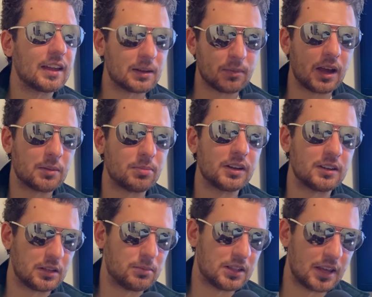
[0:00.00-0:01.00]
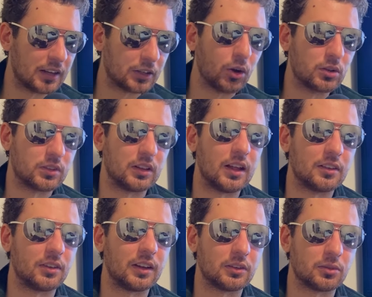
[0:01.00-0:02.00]
in my opinion, to be the head coach for the Las
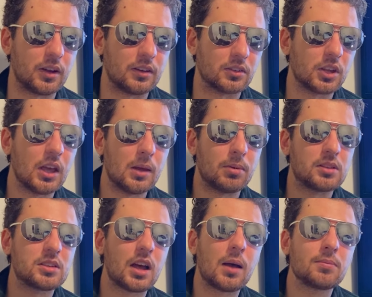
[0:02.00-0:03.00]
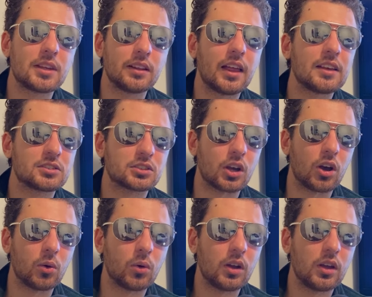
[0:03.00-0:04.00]
Vegas Raiders. But Tom
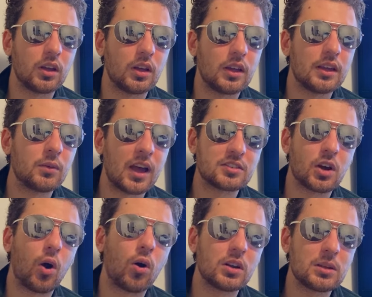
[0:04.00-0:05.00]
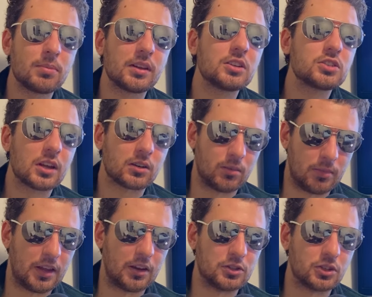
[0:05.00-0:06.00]
Telesco has already been a general
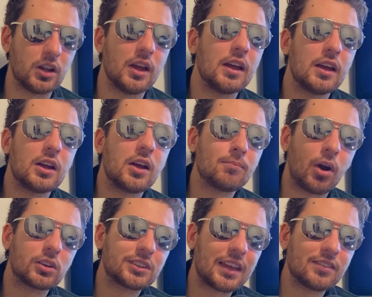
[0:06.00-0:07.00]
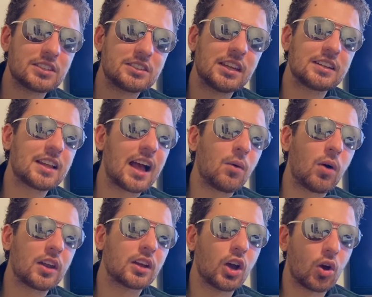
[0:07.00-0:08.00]
manager. Mark Davis did not
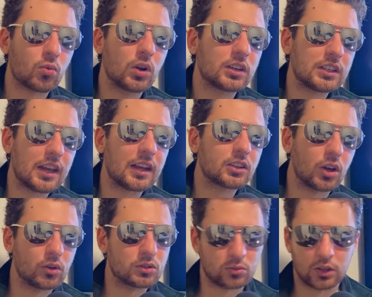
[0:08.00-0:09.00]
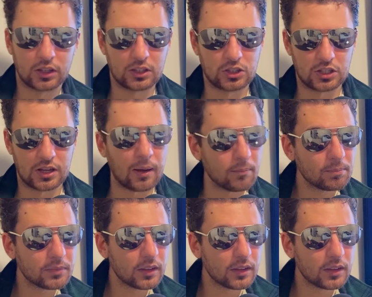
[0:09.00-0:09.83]
want to go rookie head coach, rookie GM.